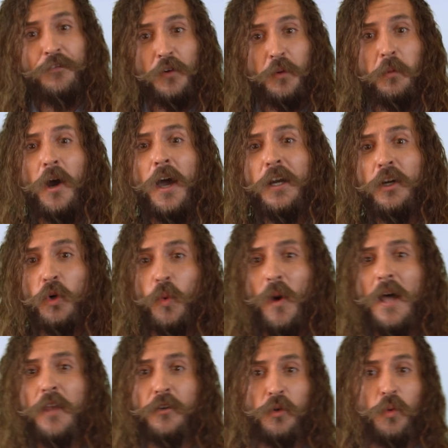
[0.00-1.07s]
for brighter
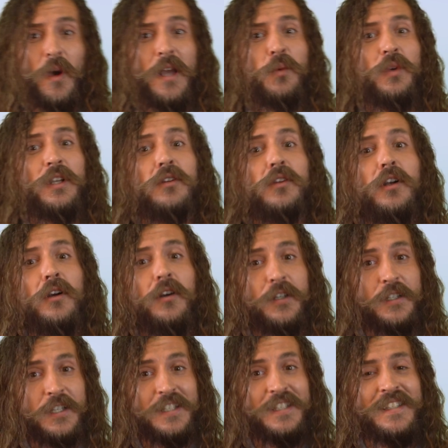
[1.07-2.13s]
weather when we
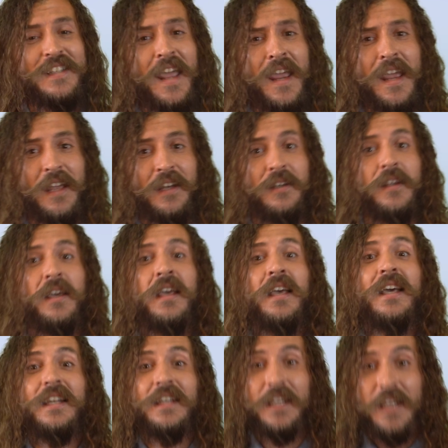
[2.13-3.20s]
learn to stand
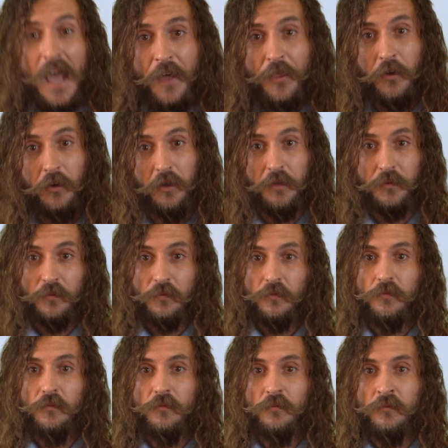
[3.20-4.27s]
together.
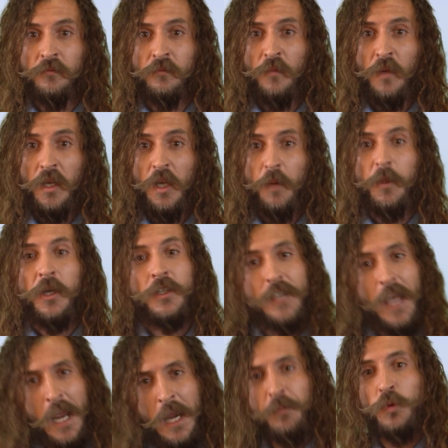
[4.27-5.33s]
Because
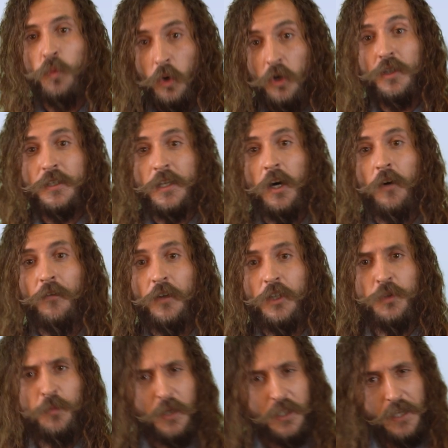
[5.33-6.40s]
apes were
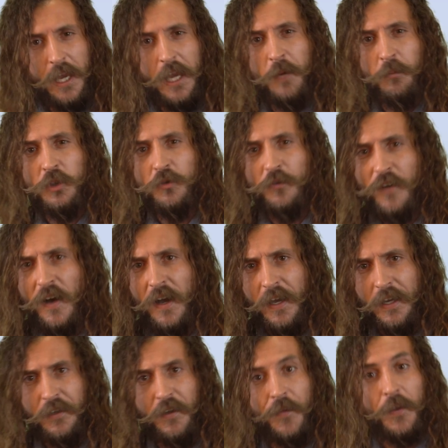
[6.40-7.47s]
selfish, but came to
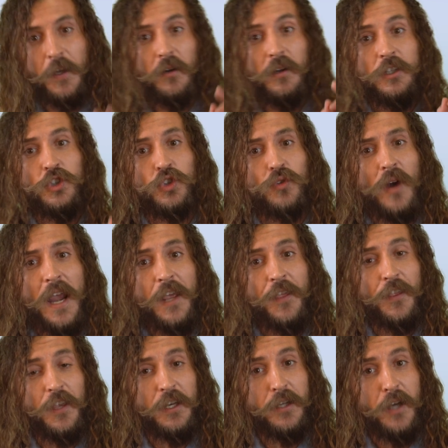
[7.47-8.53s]
find that there is
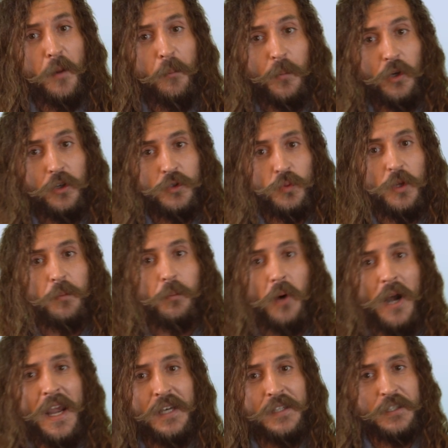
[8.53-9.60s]
strength in numbers with
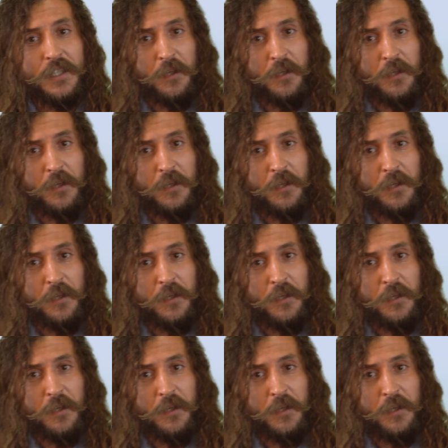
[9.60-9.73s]
brains